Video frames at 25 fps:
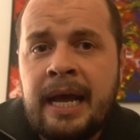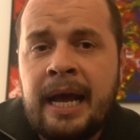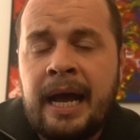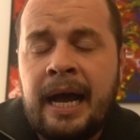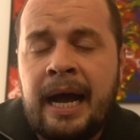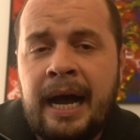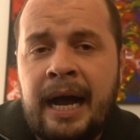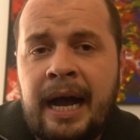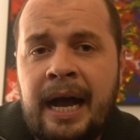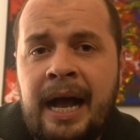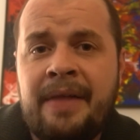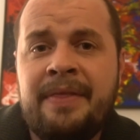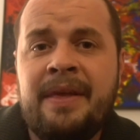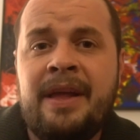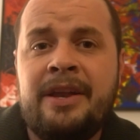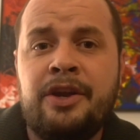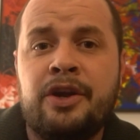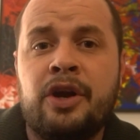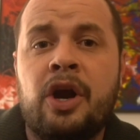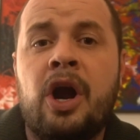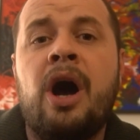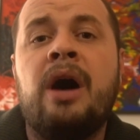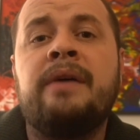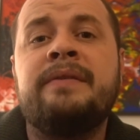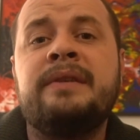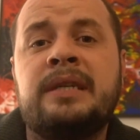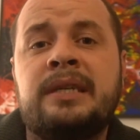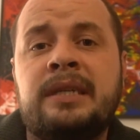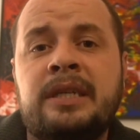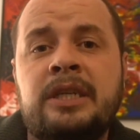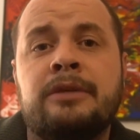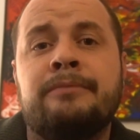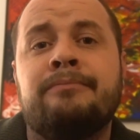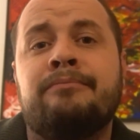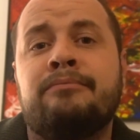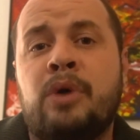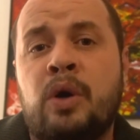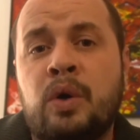And then obviously
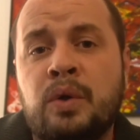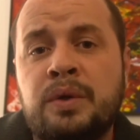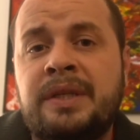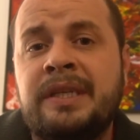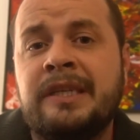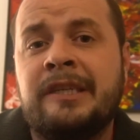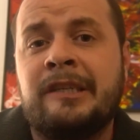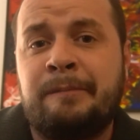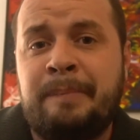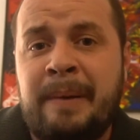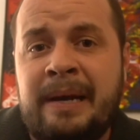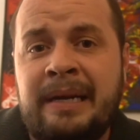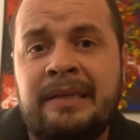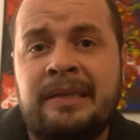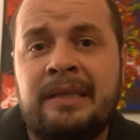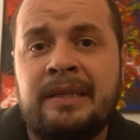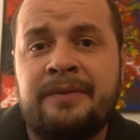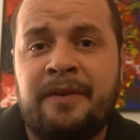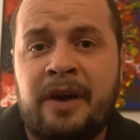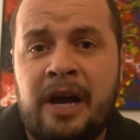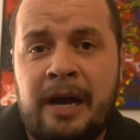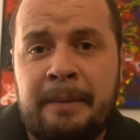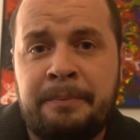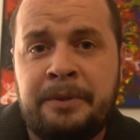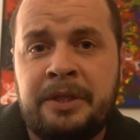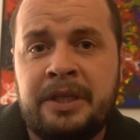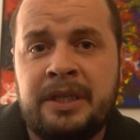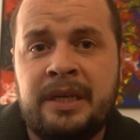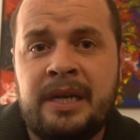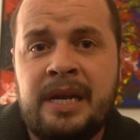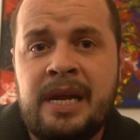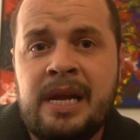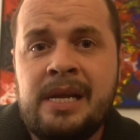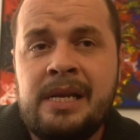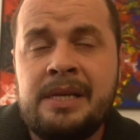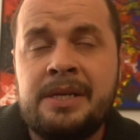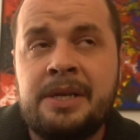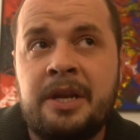your most expensive option
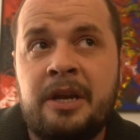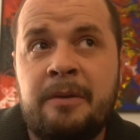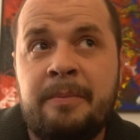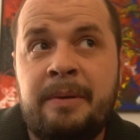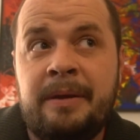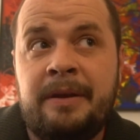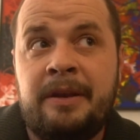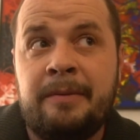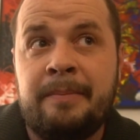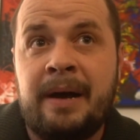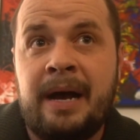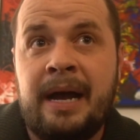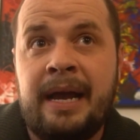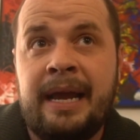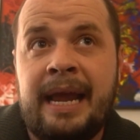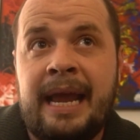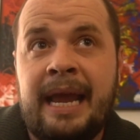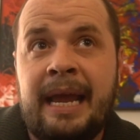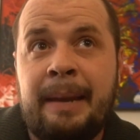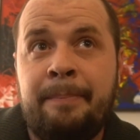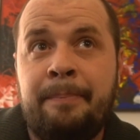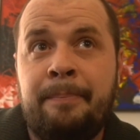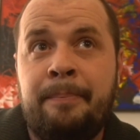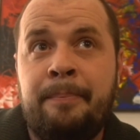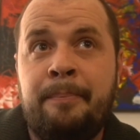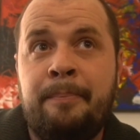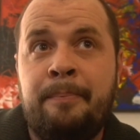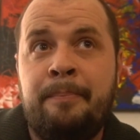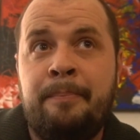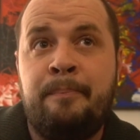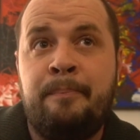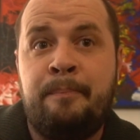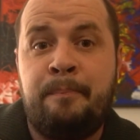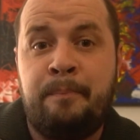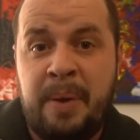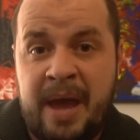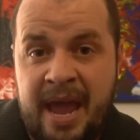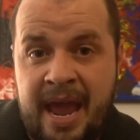is going to be to buy a
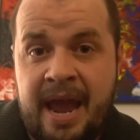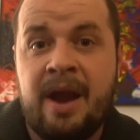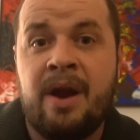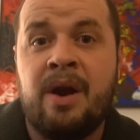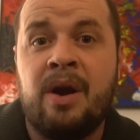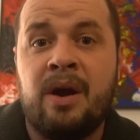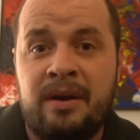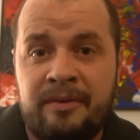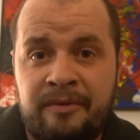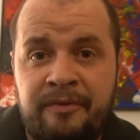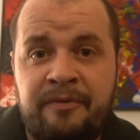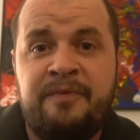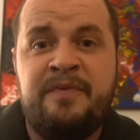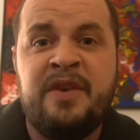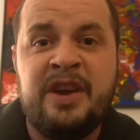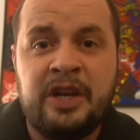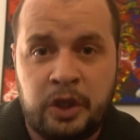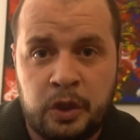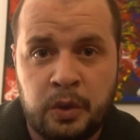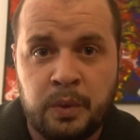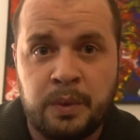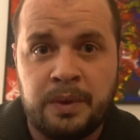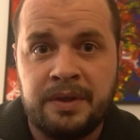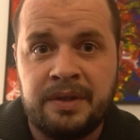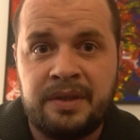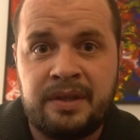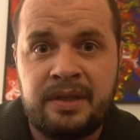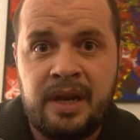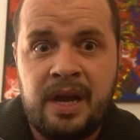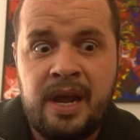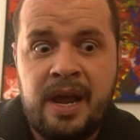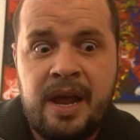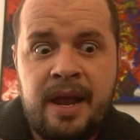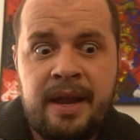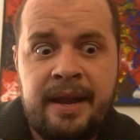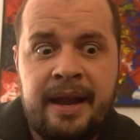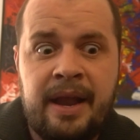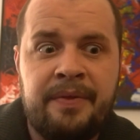pair of visuals.
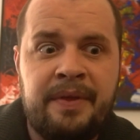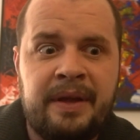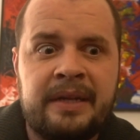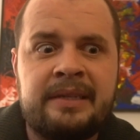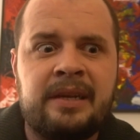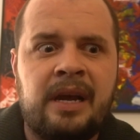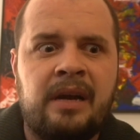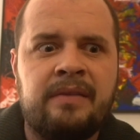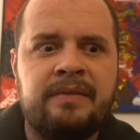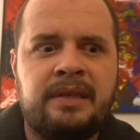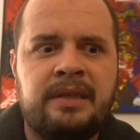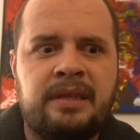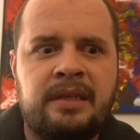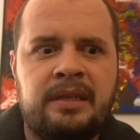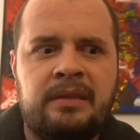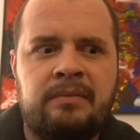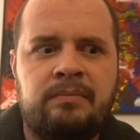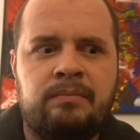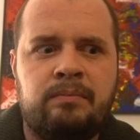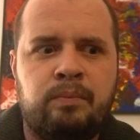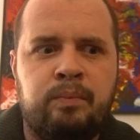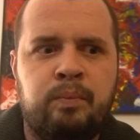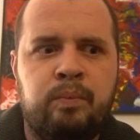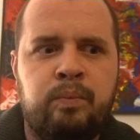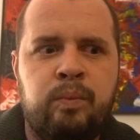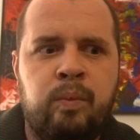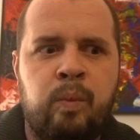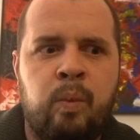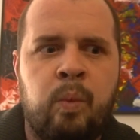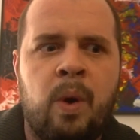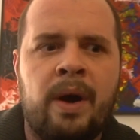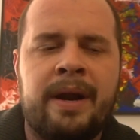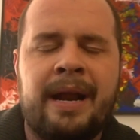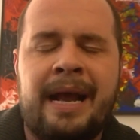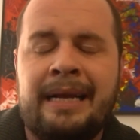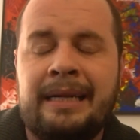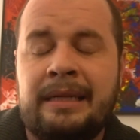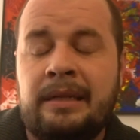Now that's obviously
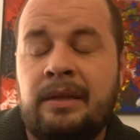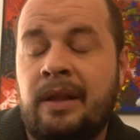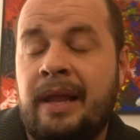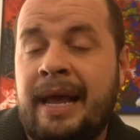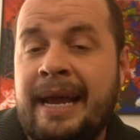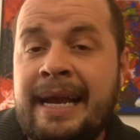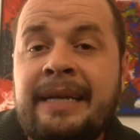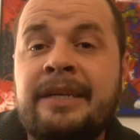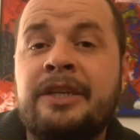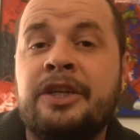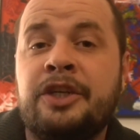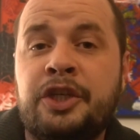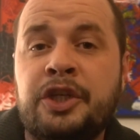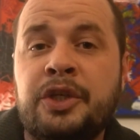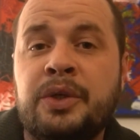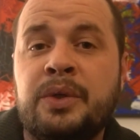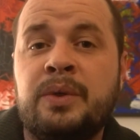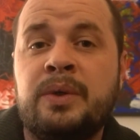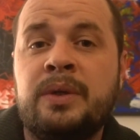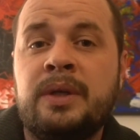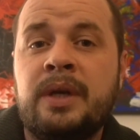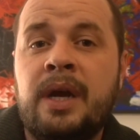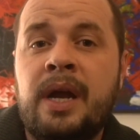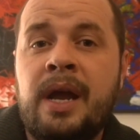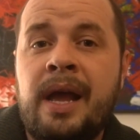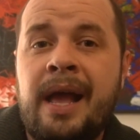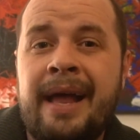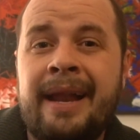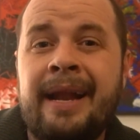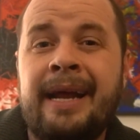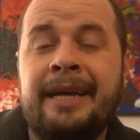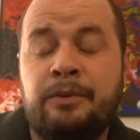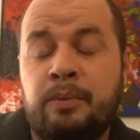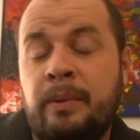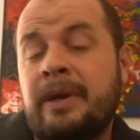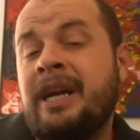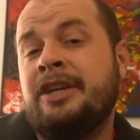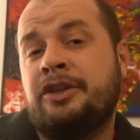what I'd like to do,
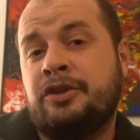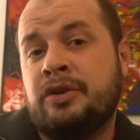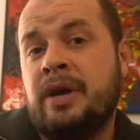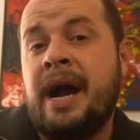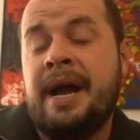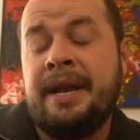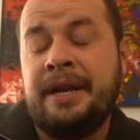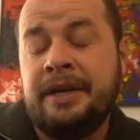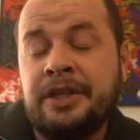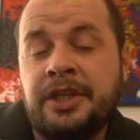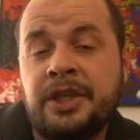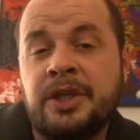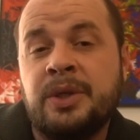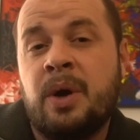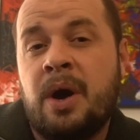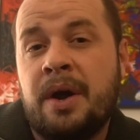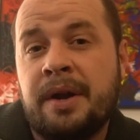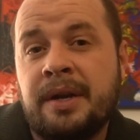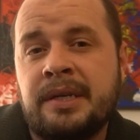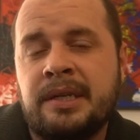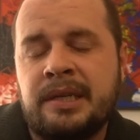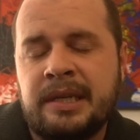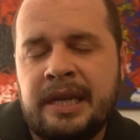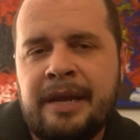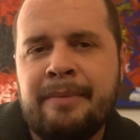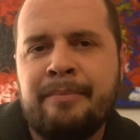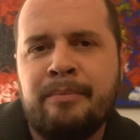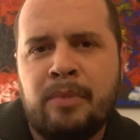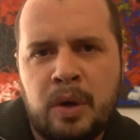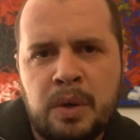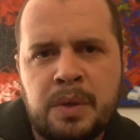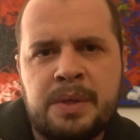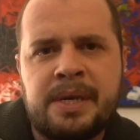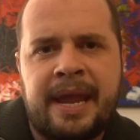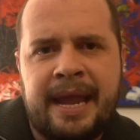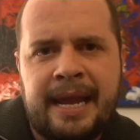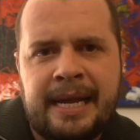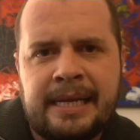and what I try to do, honestly, in
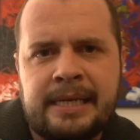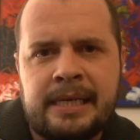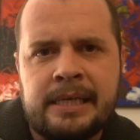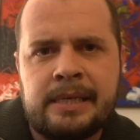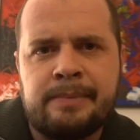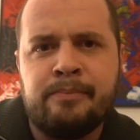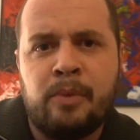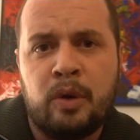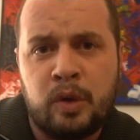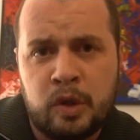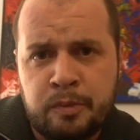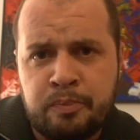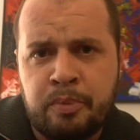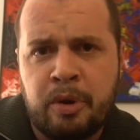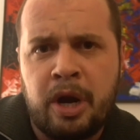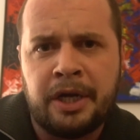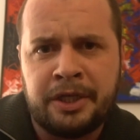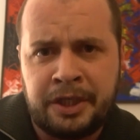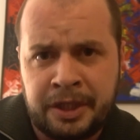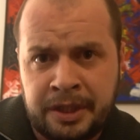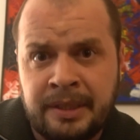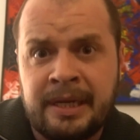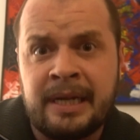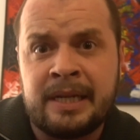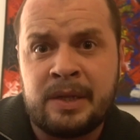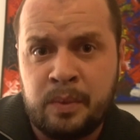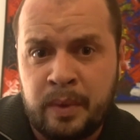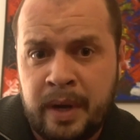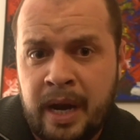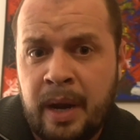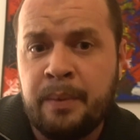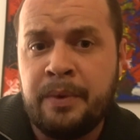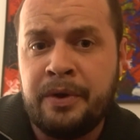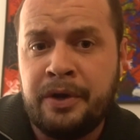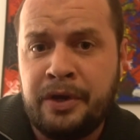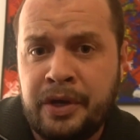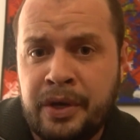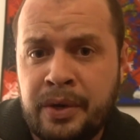most cases, most projects, that's what I
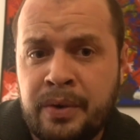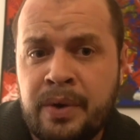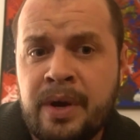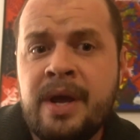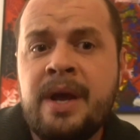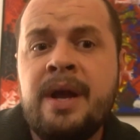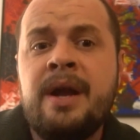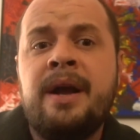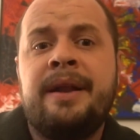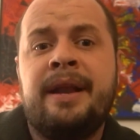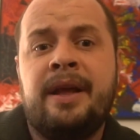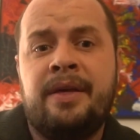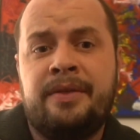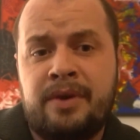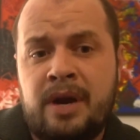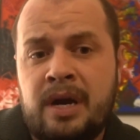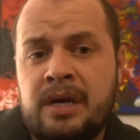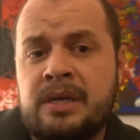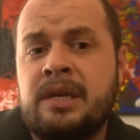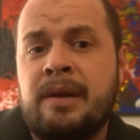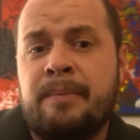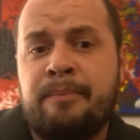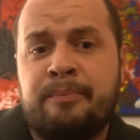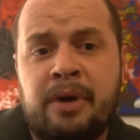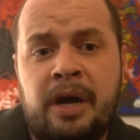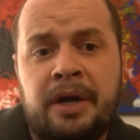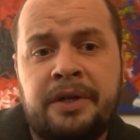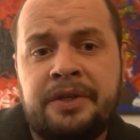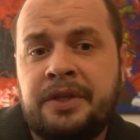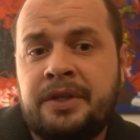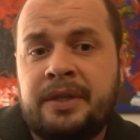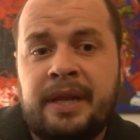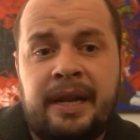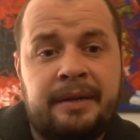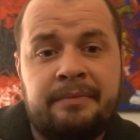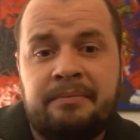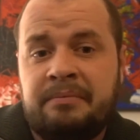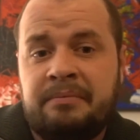would do. Now there are some projects